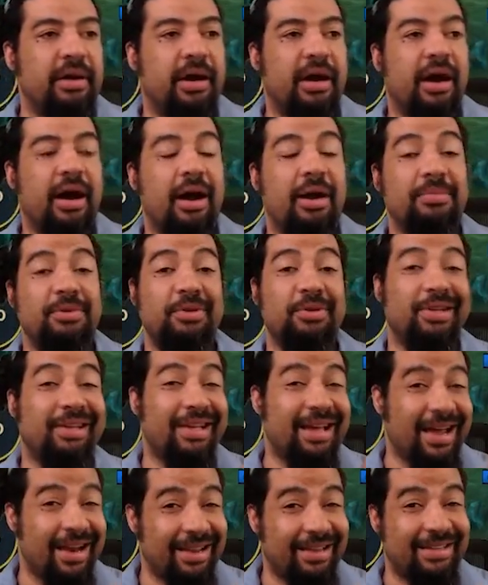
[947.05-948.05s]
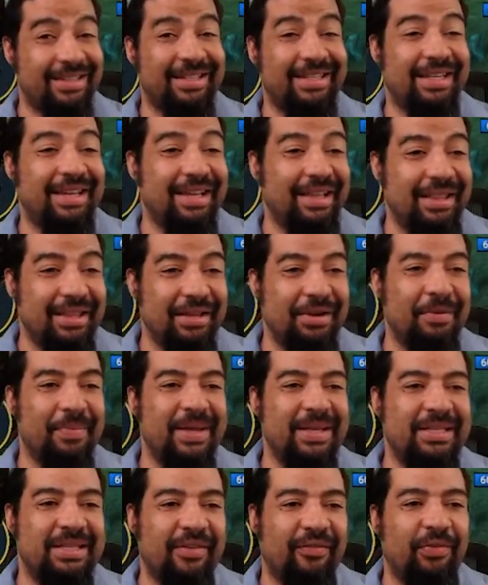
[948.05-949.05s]
So you can kind of see a little
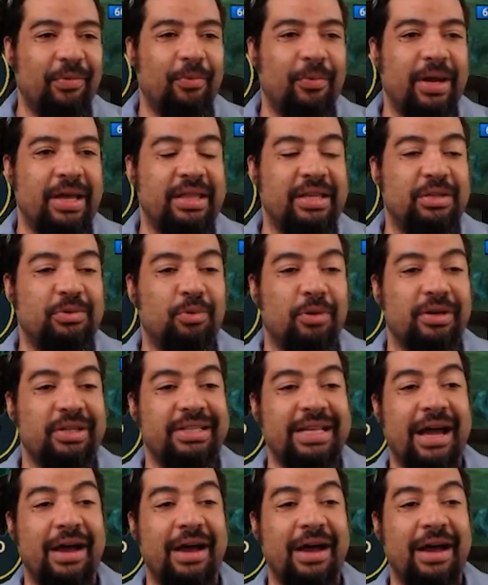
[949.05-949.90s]
bit different way this works.